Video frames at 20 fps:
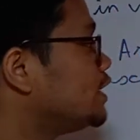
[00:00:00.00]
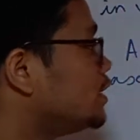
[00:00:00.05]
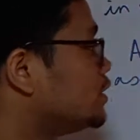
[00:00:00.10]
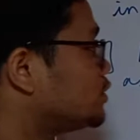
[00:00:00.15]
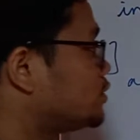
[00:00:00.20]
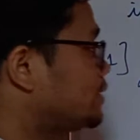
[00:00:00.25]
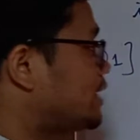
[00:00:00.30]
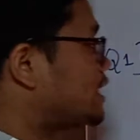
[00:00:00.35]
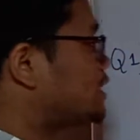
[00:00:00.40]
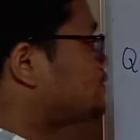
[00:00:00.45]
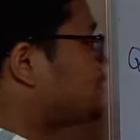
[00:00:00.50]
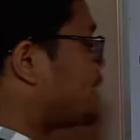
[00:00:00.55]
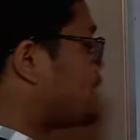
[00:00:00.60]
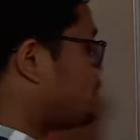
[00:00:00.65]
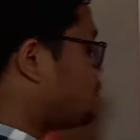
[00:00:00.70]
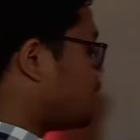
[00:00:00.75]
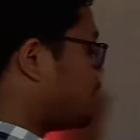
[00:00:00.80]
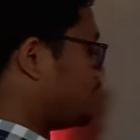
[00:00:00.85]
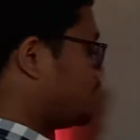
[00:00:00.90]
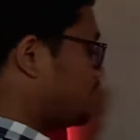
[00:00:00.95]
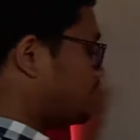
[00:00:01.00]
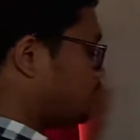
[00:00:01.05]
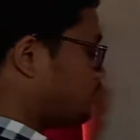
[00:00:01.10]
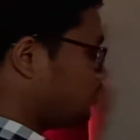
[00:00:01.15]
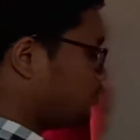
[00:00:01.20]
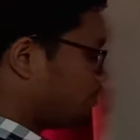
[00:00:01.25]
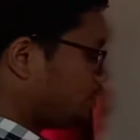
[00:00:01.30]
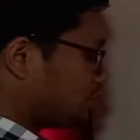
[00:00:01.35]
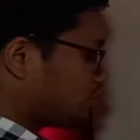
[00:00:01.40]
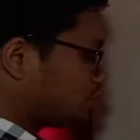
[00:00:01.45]
So that's why what you have to
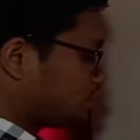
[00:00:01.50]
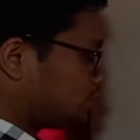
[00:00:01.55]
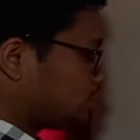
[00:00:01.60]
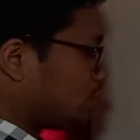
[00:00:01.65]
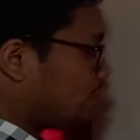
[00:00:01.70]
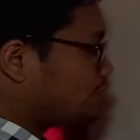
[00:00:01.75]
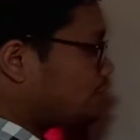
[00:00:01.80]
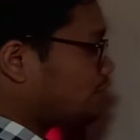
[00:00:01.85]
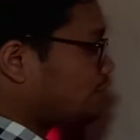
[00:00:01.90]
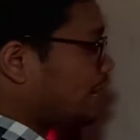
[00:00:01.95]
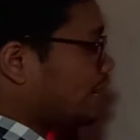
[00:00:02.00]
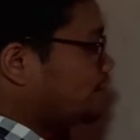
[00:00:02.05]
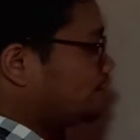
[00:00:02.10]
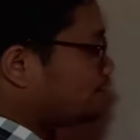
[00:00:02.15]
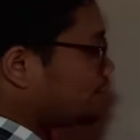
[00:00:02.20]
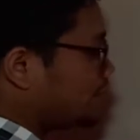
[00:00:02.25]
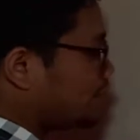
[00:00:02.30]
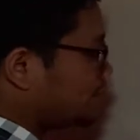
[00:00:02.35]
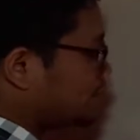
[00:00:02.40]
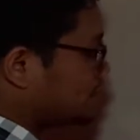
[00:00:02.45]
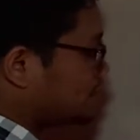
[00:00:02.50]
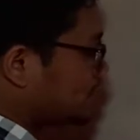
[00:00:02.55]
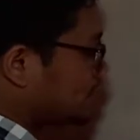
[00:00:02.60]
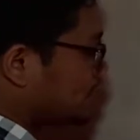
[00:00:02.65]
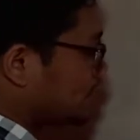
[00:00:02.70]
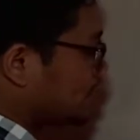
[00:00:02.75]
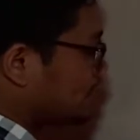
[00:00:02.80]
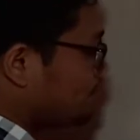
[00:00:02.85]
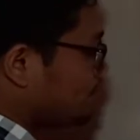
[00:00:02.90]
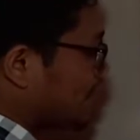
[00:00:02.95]
do is you have to write first
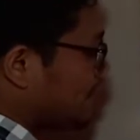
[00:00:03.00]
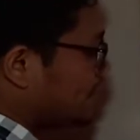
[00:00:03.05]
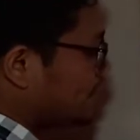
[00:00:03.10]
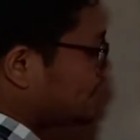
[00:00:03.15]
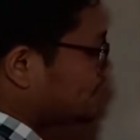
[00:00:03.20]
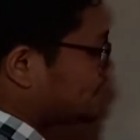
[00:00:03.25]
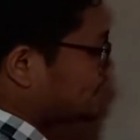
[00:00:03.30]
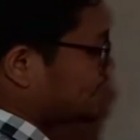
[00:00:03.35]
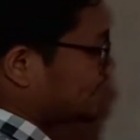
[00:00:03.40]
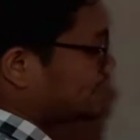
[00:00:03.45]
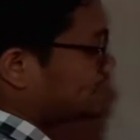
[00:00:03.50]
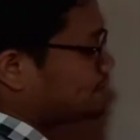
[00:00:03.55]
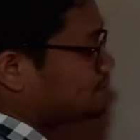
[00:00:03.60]
minus 6,